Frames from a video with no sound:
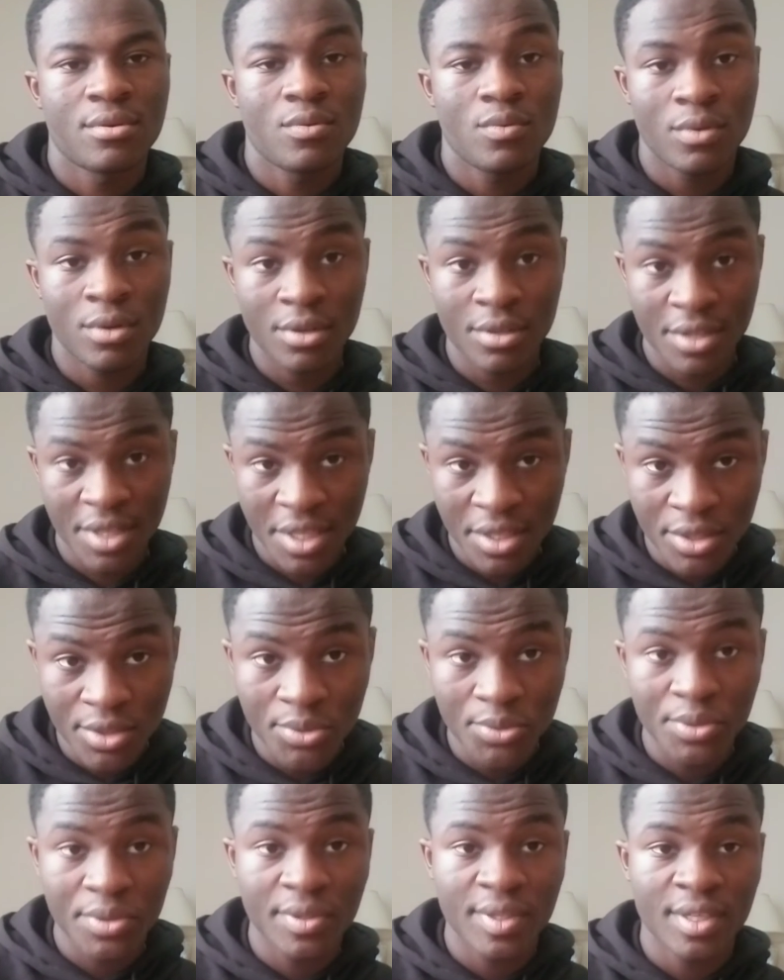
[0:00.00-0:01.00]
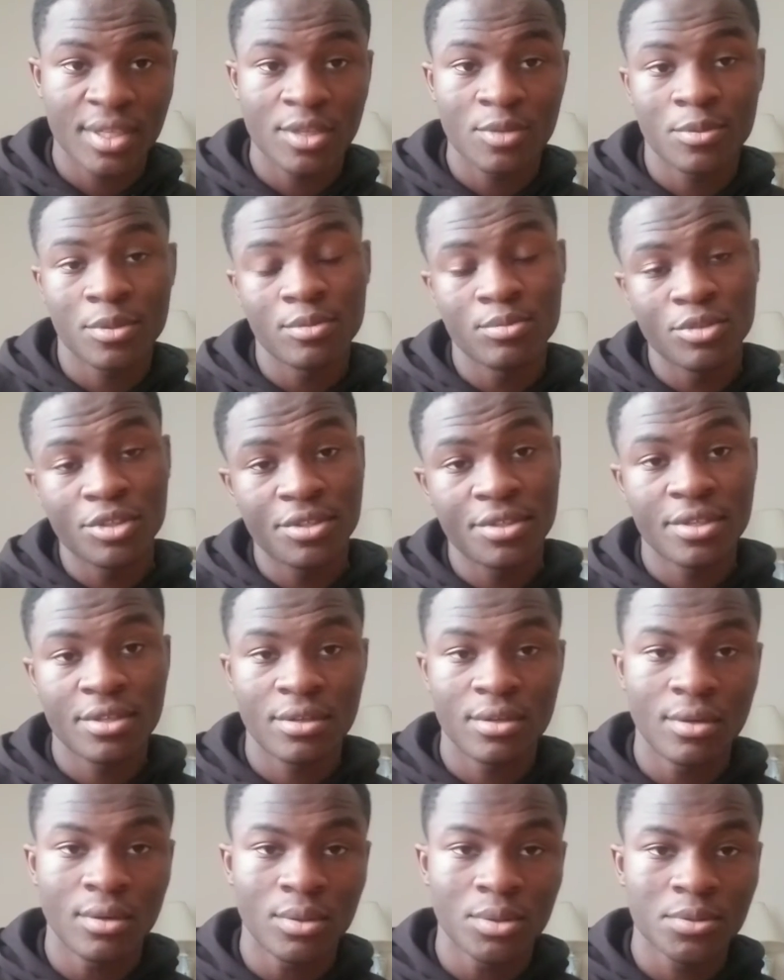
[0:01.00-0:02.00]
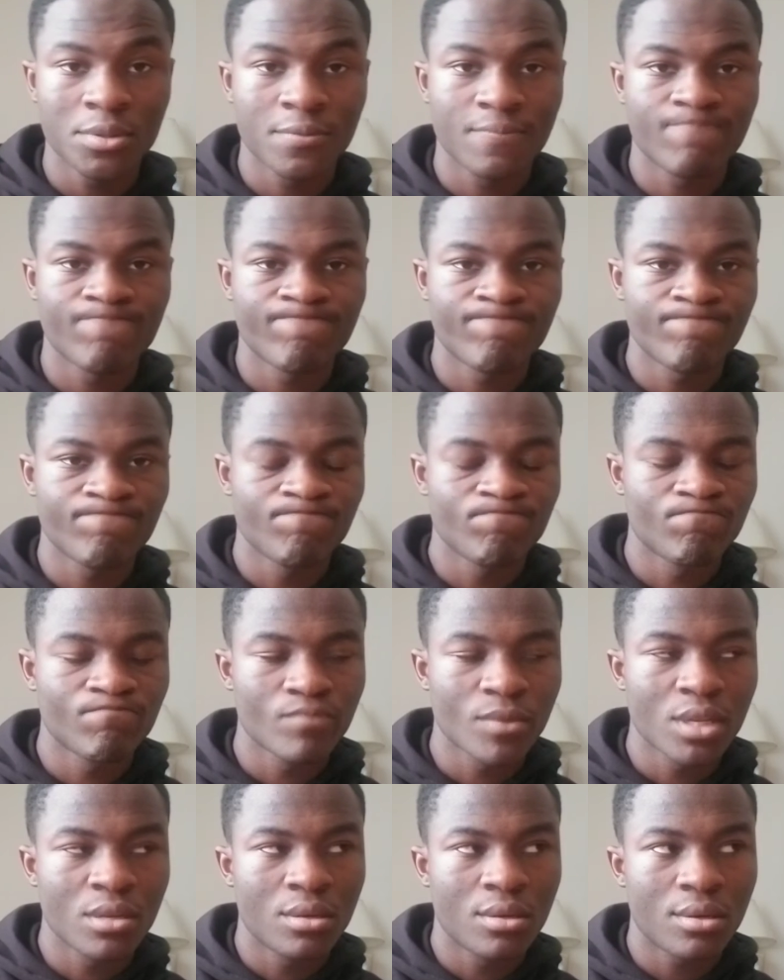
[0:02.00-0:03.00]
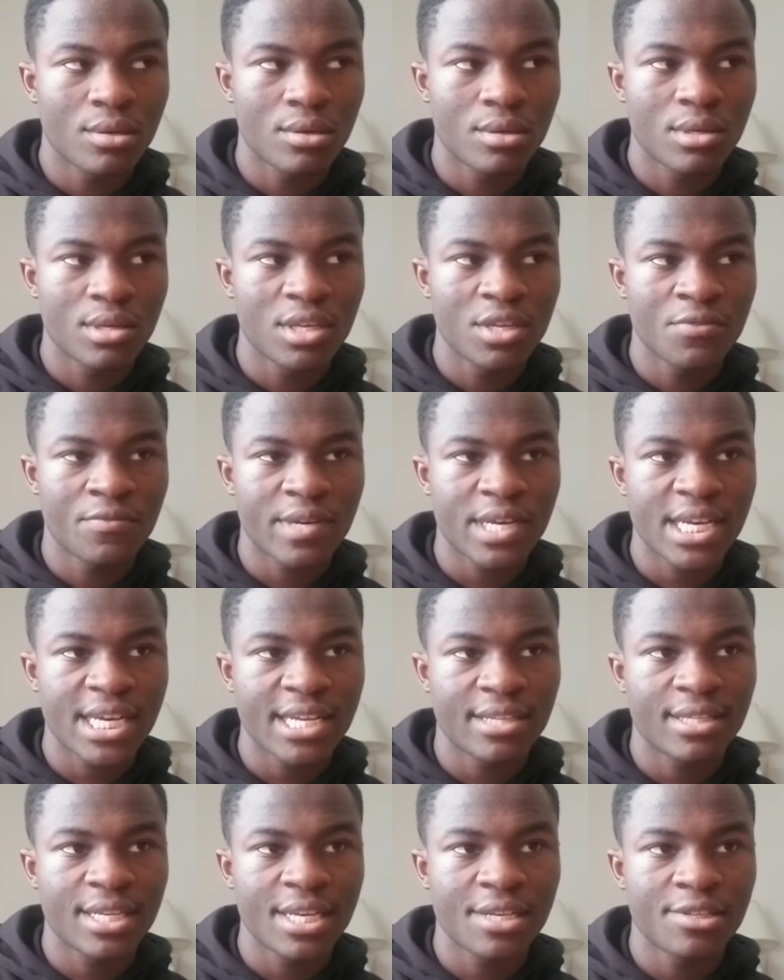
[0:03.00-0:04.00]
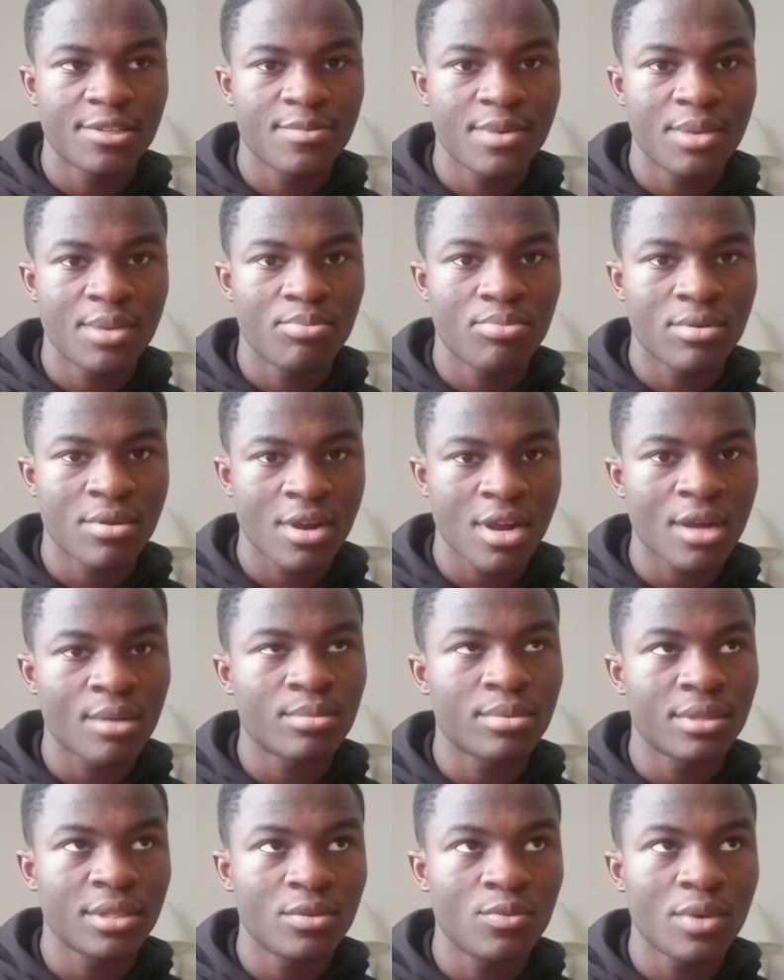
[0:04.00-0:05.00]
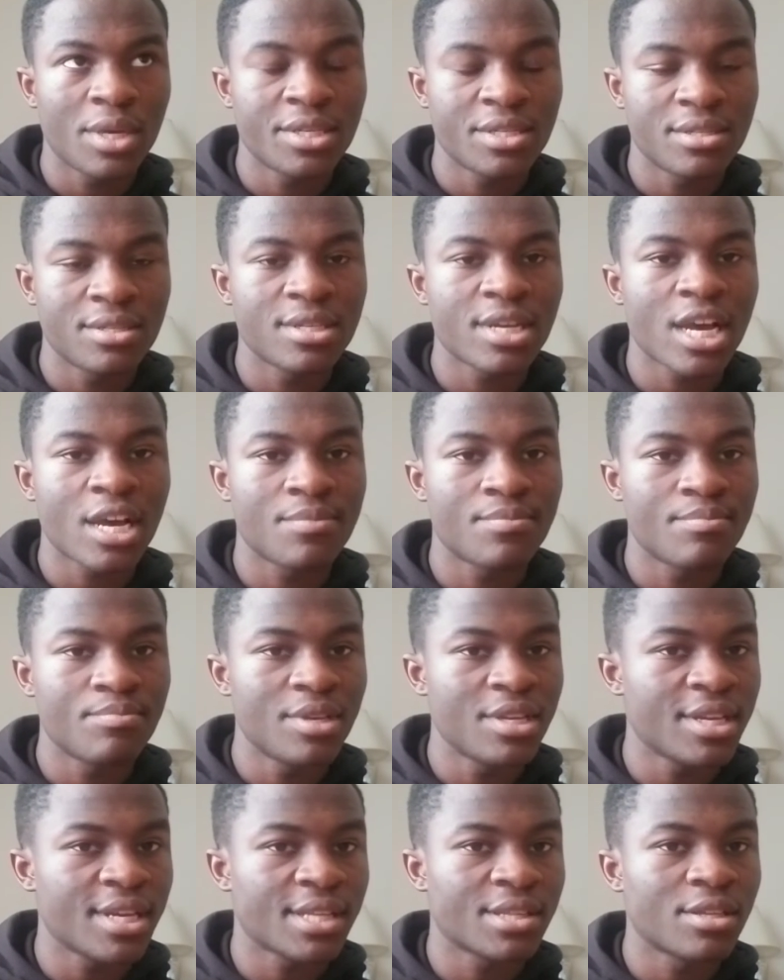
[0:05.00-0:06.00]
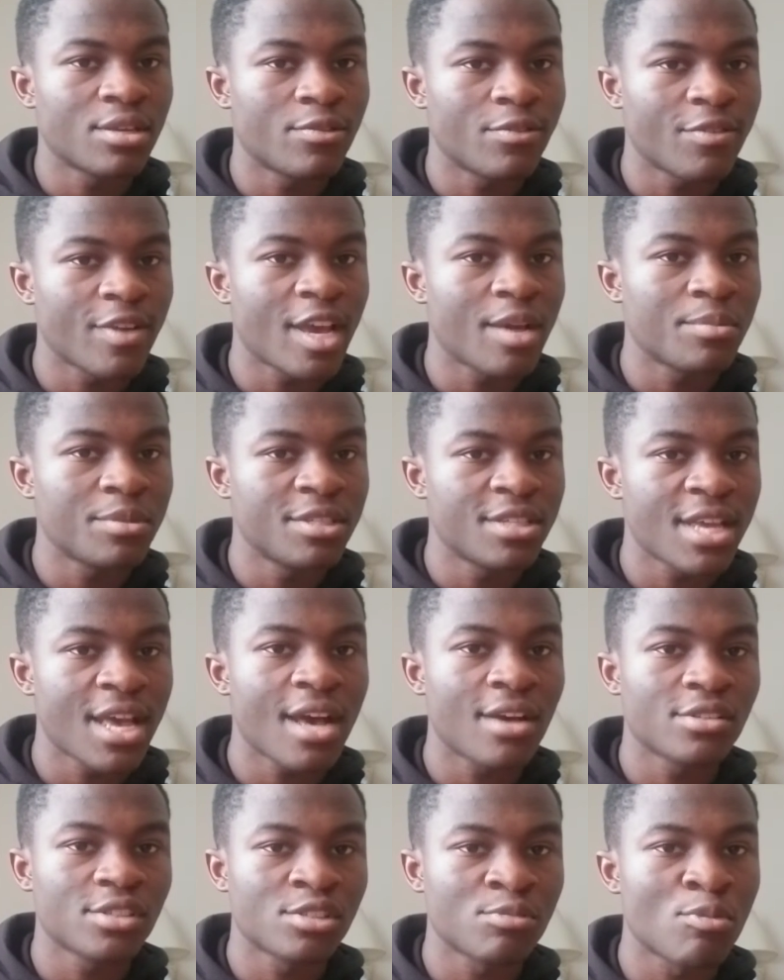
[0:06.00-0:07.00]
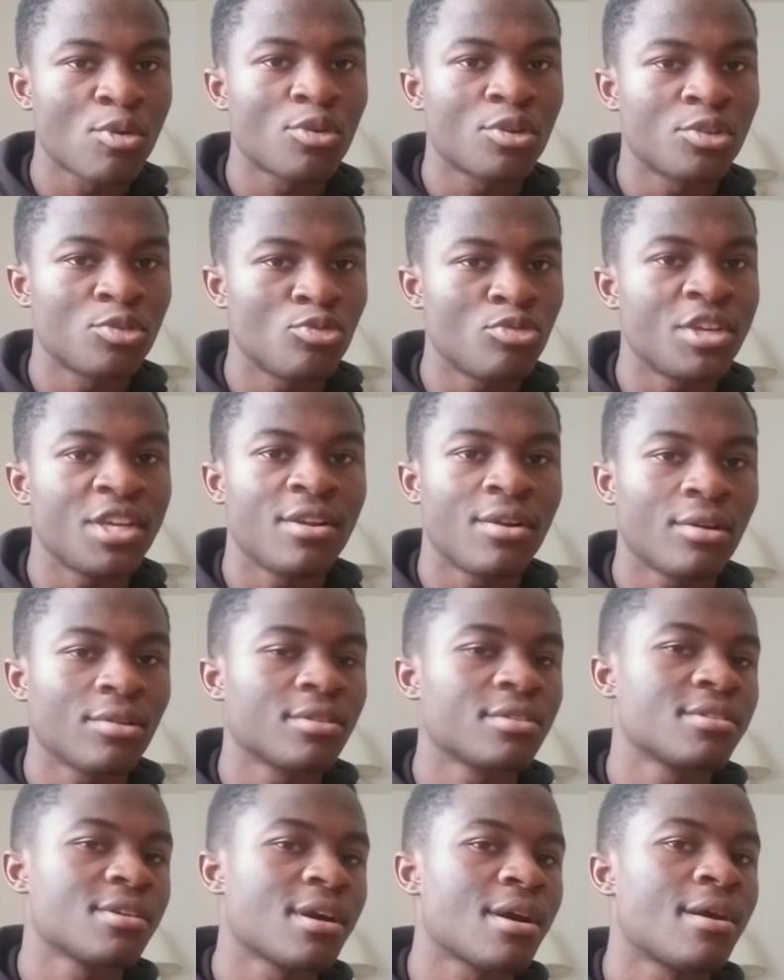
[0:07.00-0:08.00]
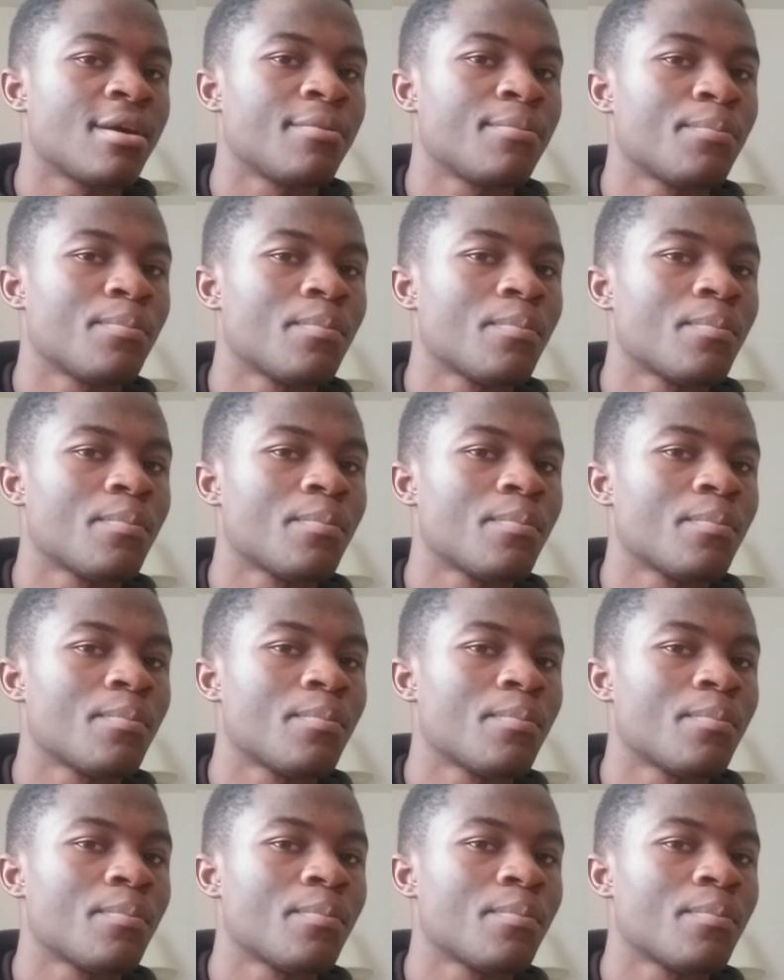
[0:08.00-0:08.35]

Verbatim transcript: What are they doing to help them reach their goals? If I had to estimate, probably wasting time and being at their family's house smoking weed all the time.